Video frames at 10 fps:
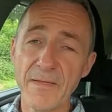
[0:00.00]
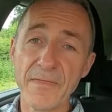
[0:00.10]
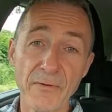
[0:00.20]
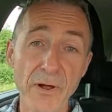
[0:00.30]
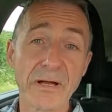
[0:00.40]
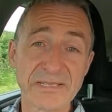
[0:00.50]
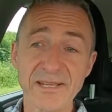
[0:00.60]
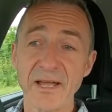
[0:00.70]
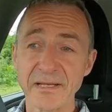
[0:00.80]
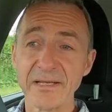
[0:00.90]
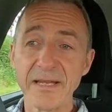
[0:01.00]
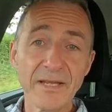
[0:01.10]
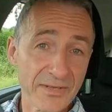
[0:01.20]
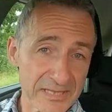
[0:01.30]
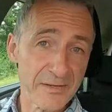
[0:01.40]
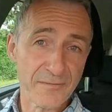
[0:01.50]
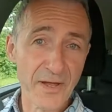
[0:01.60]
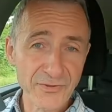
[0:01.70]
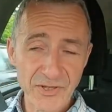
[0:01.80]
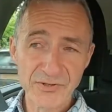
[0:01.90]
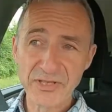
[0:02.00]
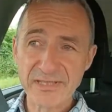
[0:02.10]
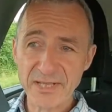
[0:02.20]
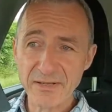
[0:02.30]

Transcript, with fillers: There are certainly disadvantages to